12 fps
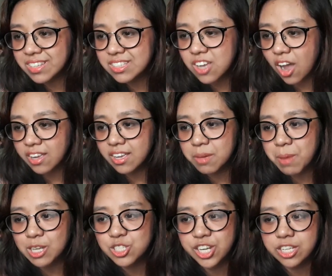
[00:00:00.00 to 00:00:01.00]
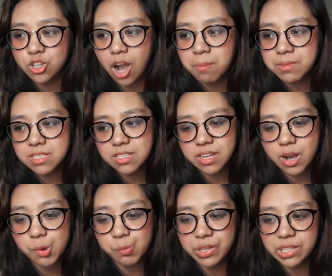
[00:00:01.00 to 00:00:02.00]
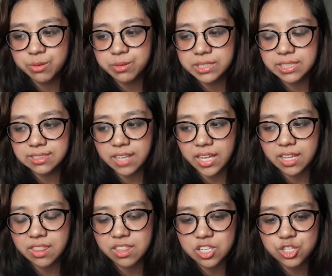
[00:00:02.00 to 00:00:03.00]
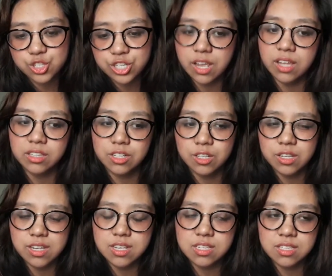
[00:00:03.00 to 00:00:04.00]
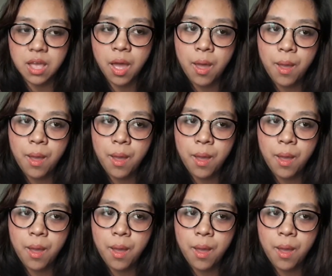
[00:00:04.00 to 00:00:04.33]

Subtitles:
talking about J-dramas that I really really like in this channel is